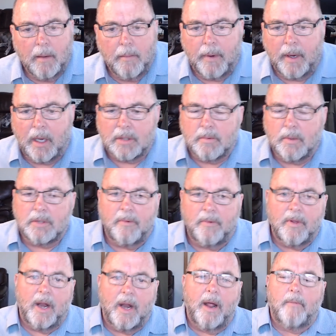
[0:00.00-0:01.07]
because once we've
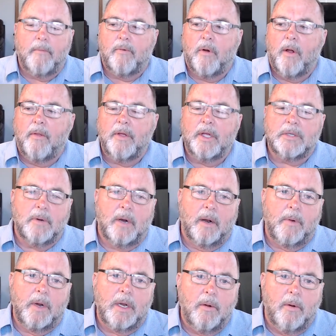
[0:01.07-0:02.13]
let it out for all this, we're going
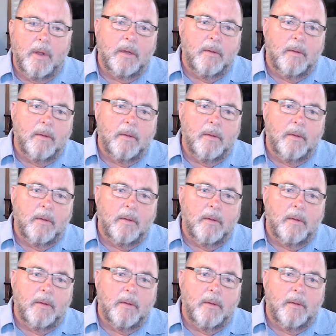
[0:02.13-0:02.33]
to redo it.